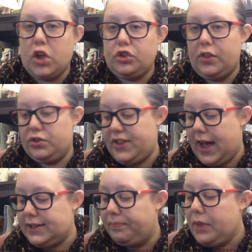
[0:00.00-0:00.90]
So there's
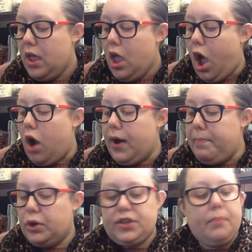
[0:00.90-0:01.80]
that. All
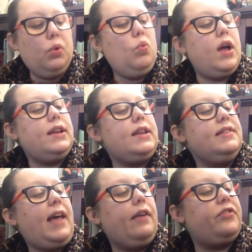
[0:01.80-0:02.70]
right, book number one
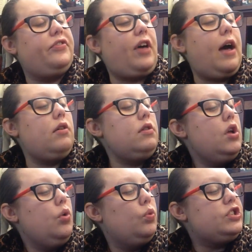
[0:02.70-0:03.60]
is Hausfrau,
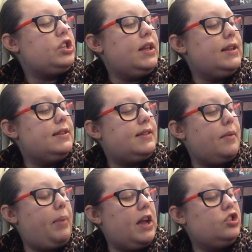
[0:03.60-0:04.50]
which is
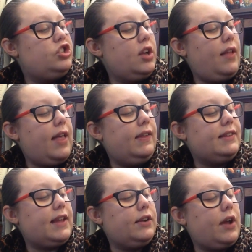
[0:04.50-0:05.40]
by Jill
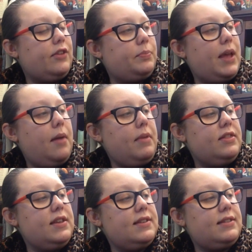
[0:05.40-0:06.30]
Alexander Espiam,
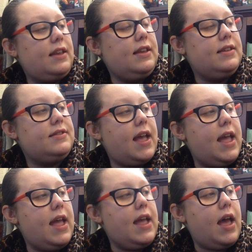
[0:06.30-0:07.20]
and this is
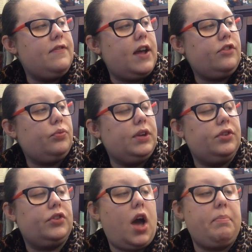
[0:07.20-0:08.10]
a advanced
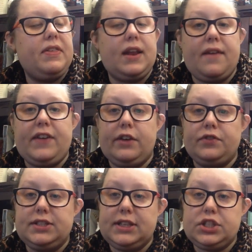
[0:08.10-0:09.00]
reader's copy that I found
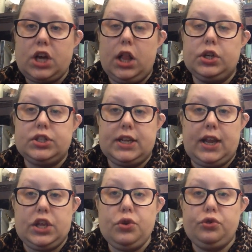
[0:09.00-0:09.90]
for $6 in
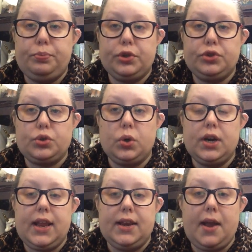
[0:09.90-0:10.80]
a used
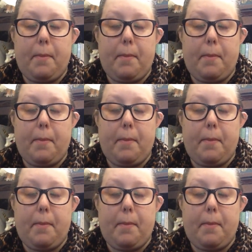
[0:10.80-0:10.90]
bookstore in